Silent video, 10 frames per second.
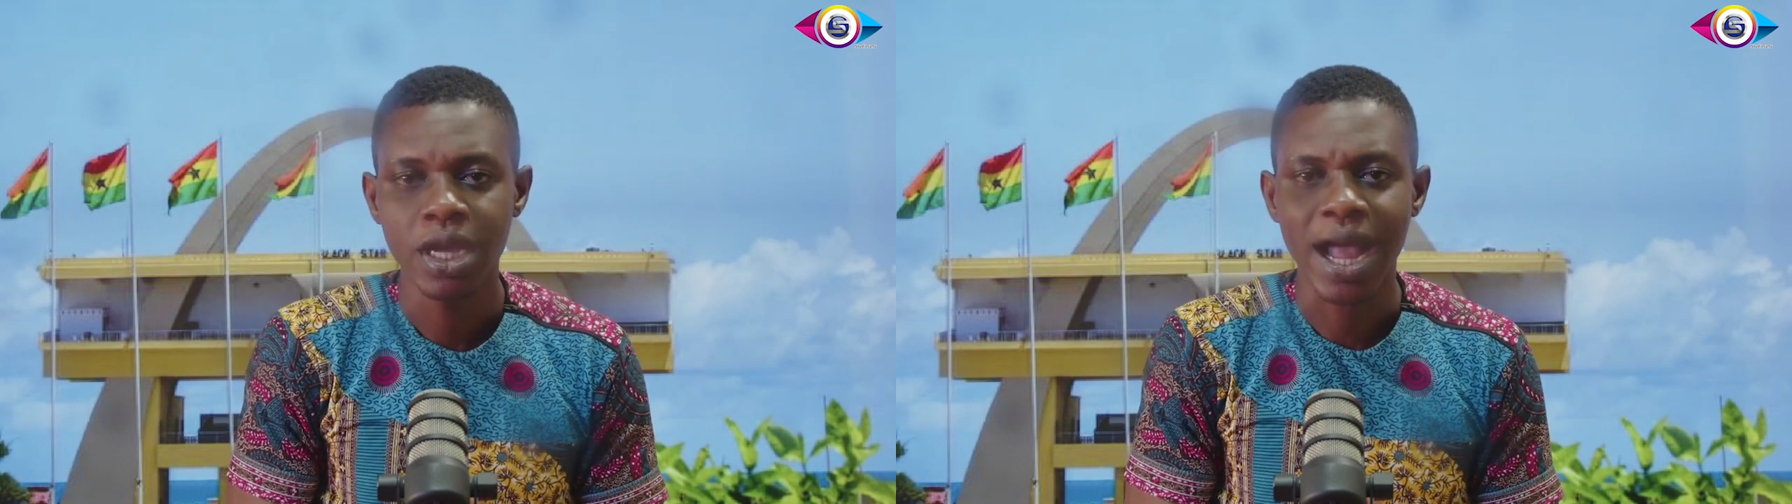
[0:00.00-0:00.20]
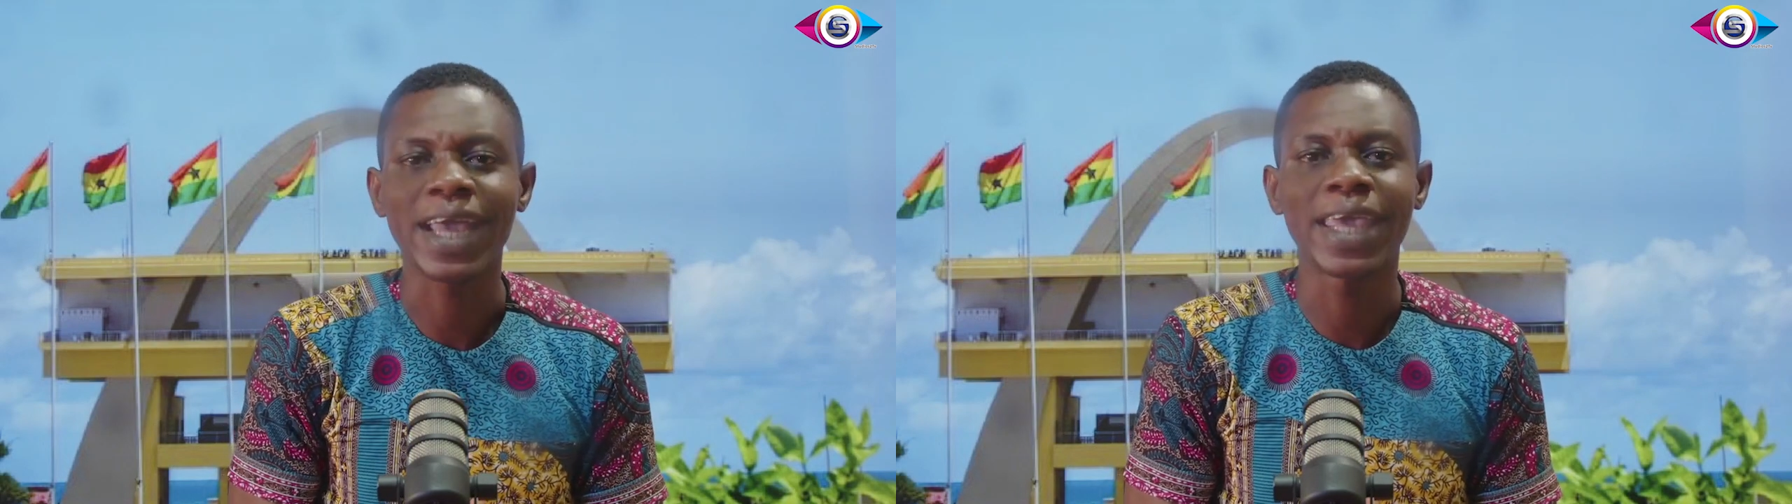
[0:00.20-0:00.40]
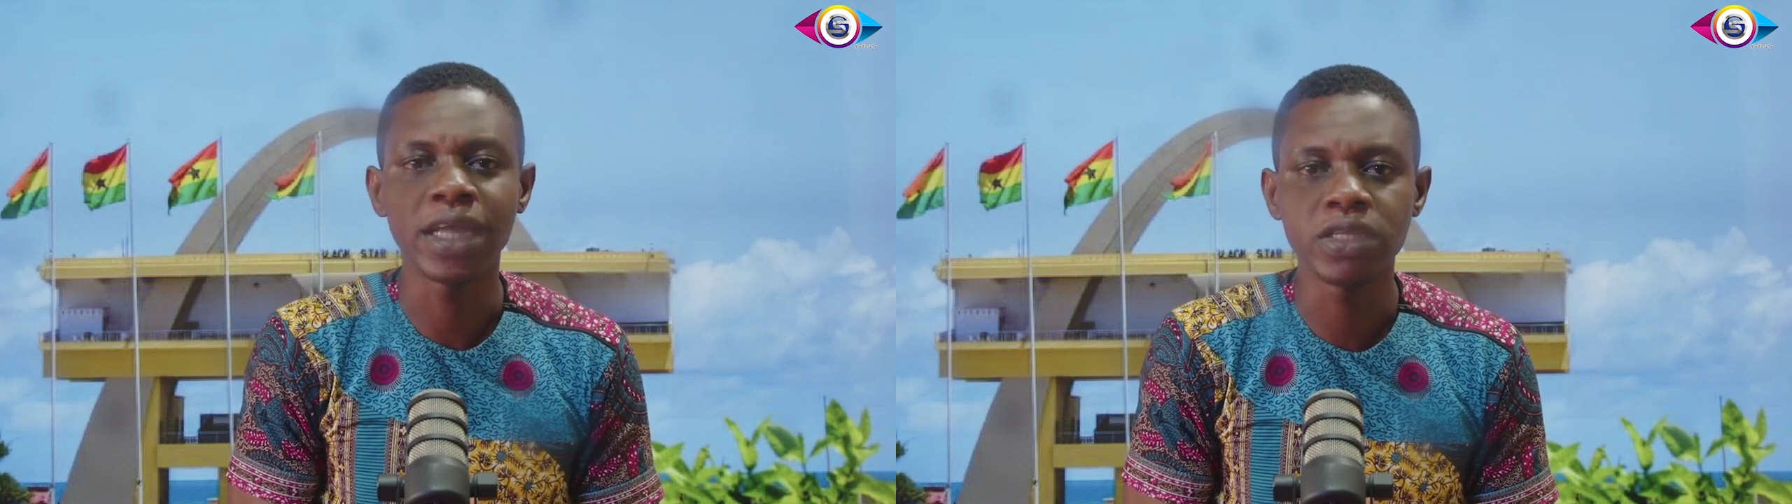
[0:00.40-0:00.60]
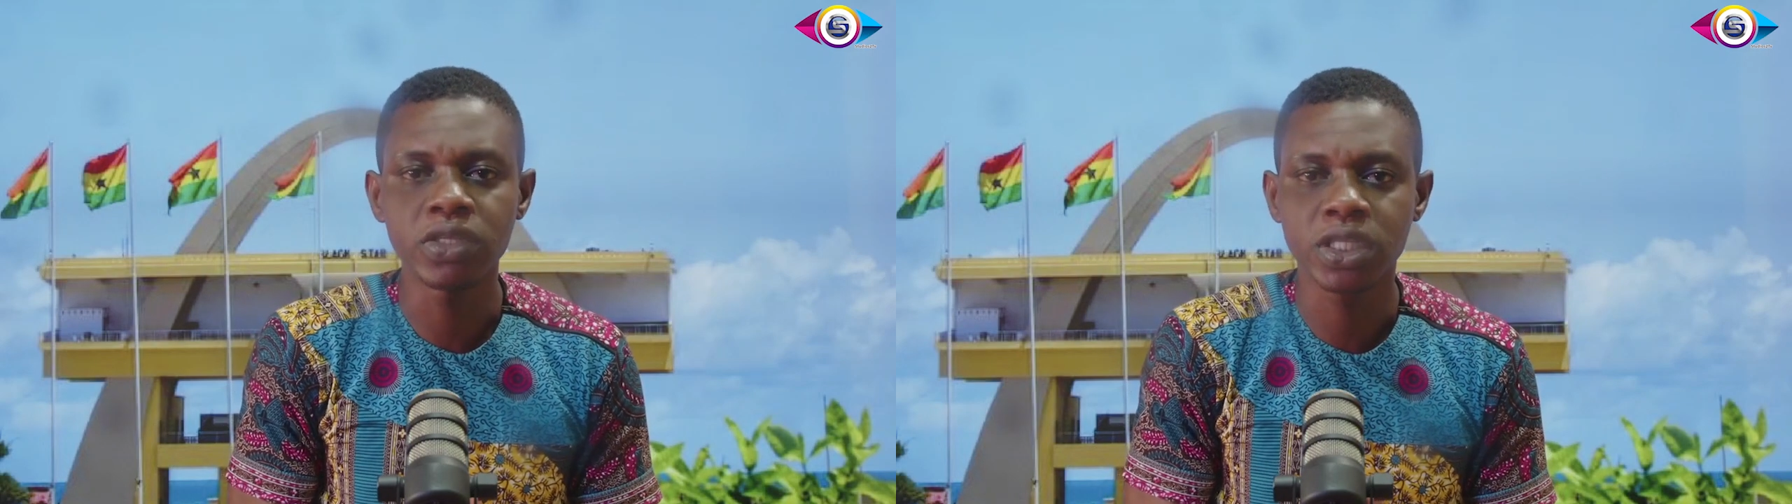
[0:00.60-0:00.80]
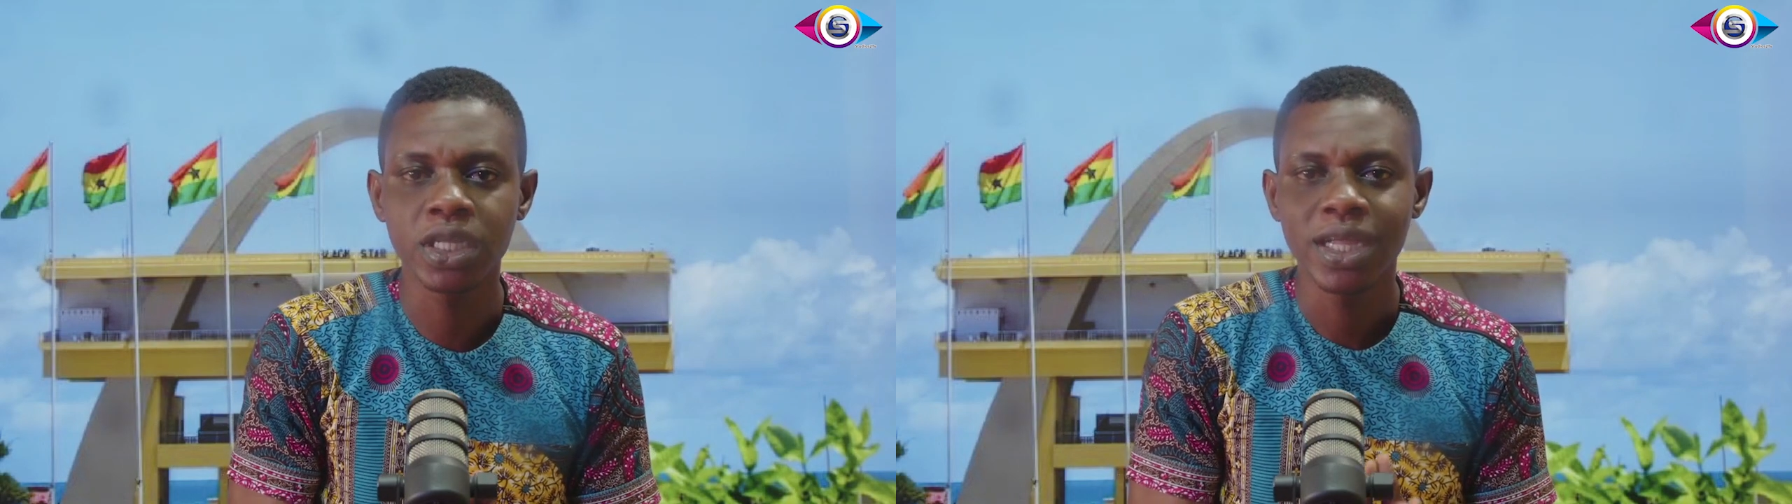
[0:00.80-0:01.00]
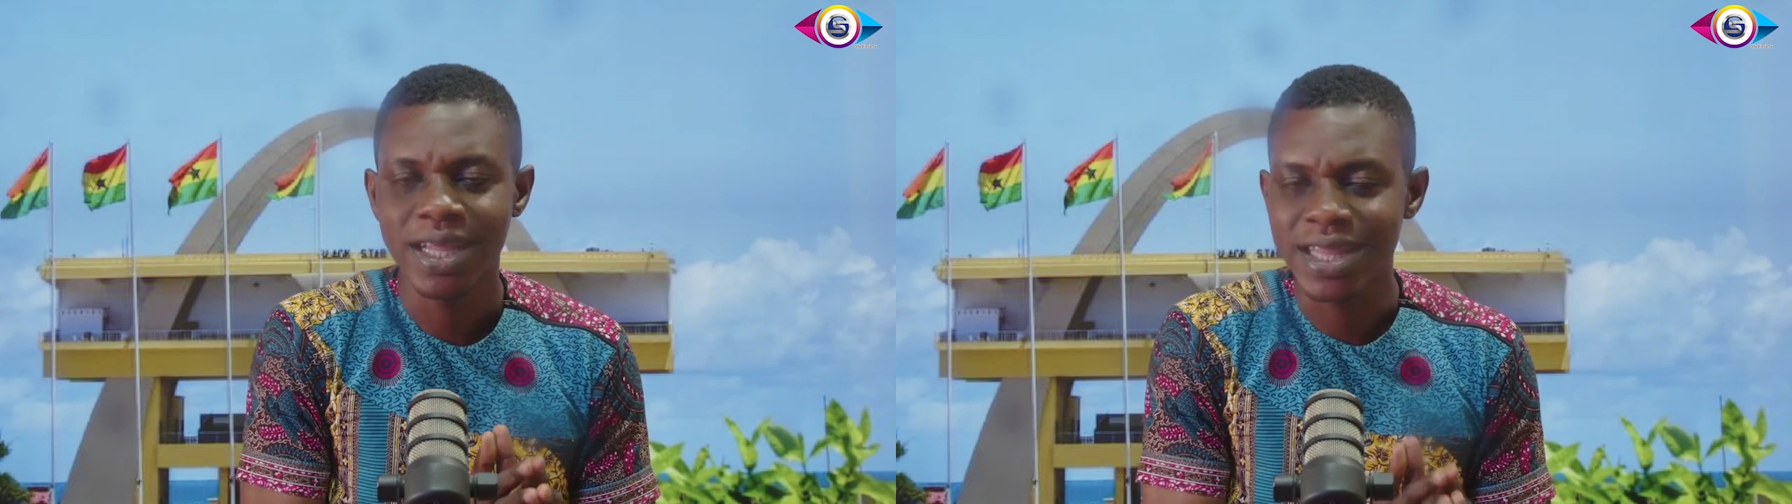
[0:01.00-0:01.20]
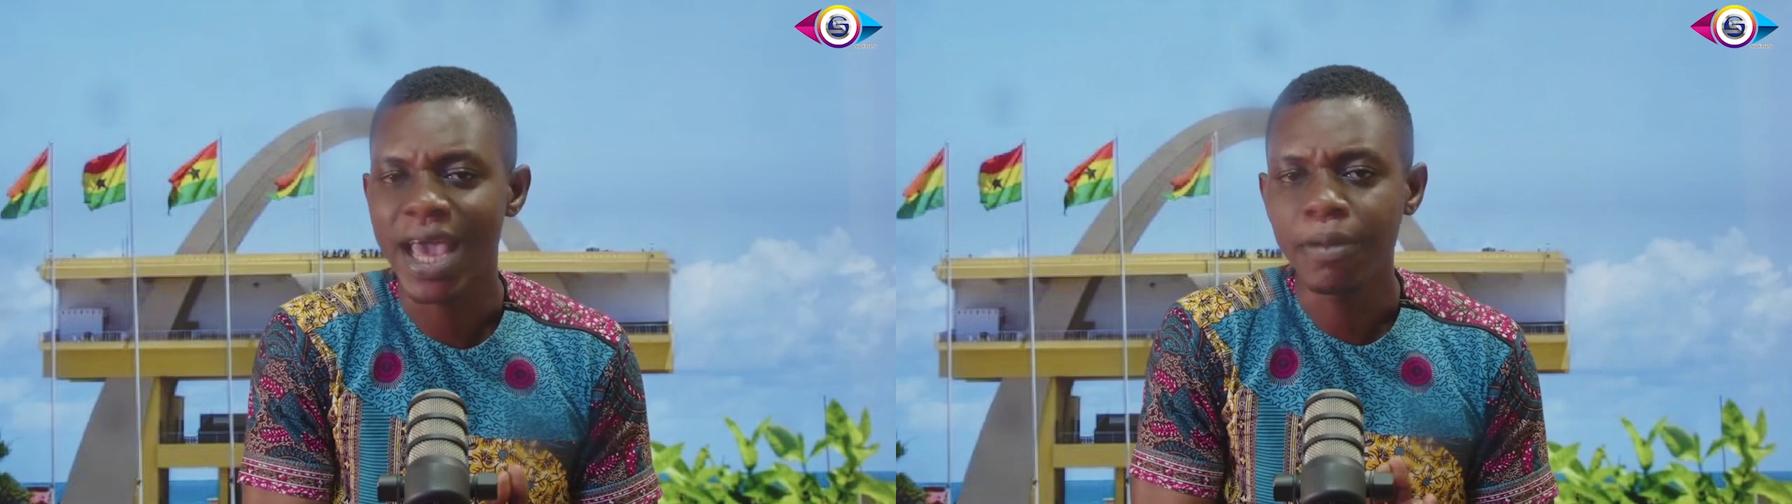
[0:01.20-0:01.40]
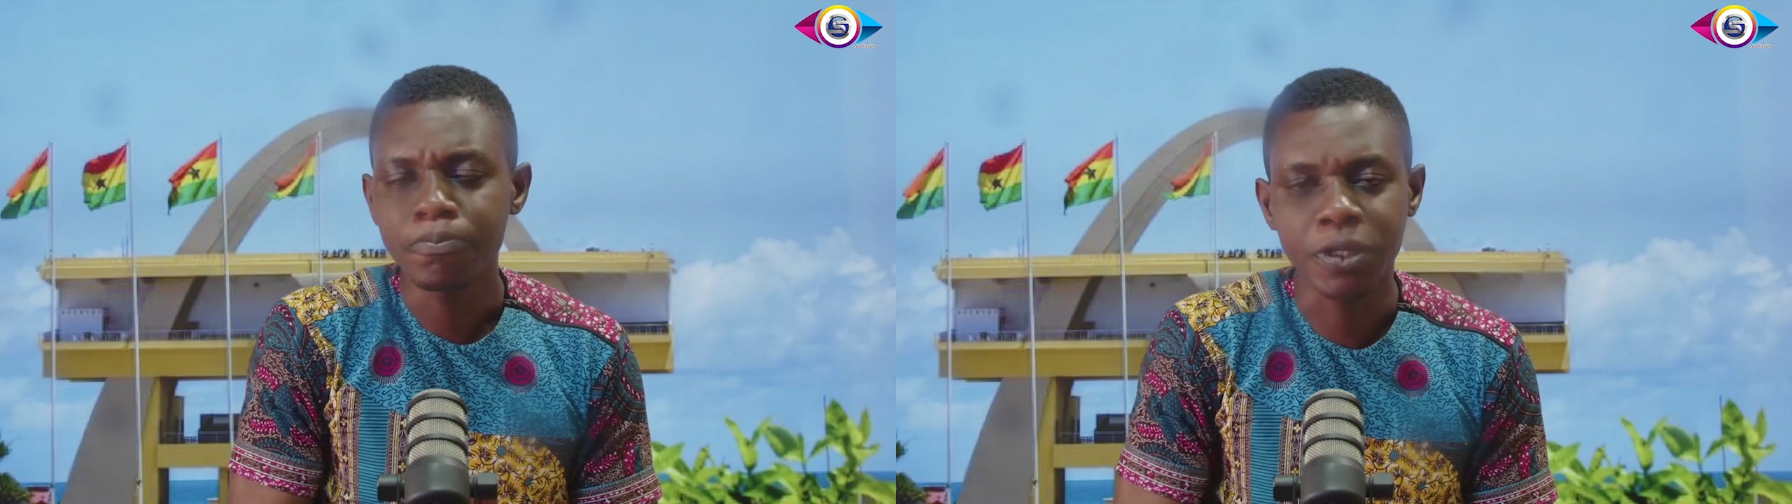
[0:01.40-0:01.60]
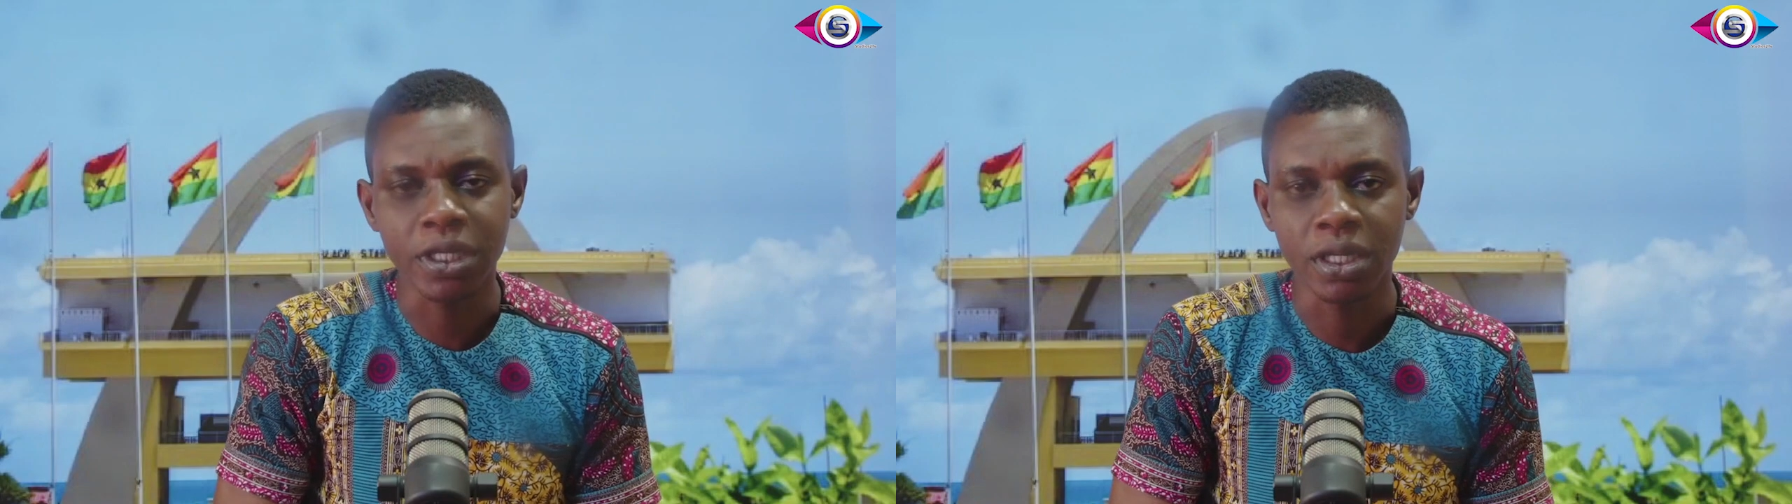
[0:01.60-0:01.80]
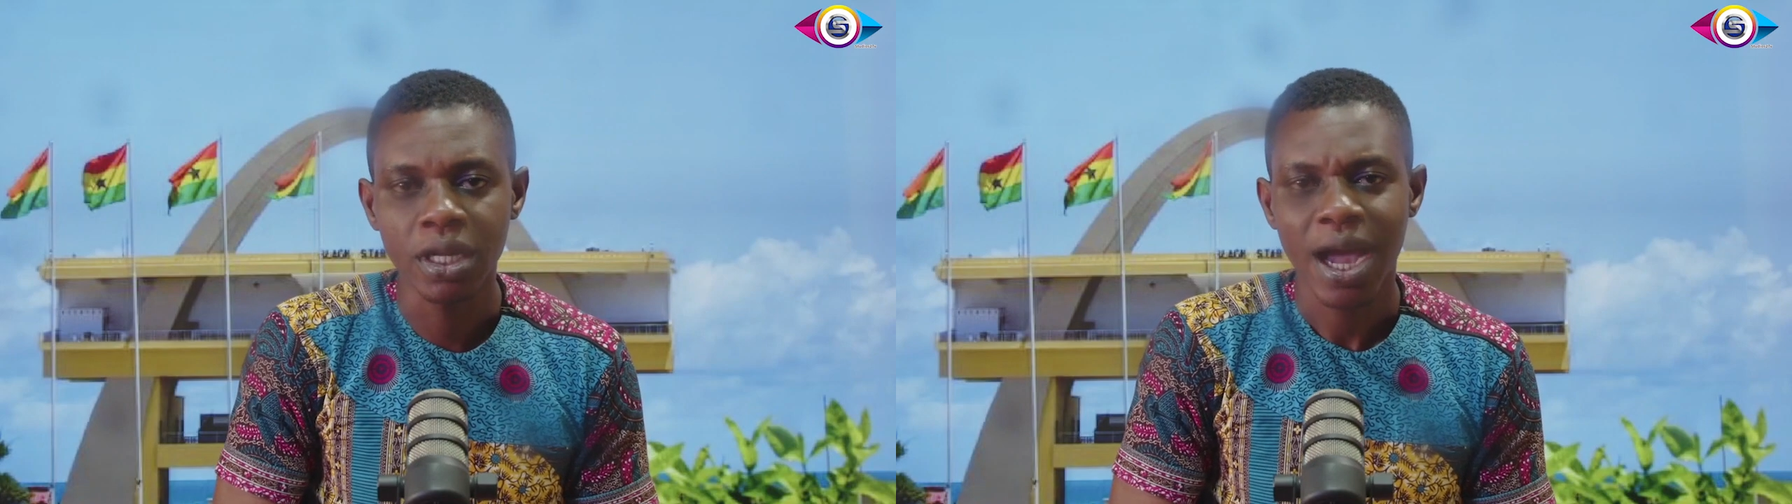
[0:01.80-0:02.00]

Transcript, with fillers: against the MP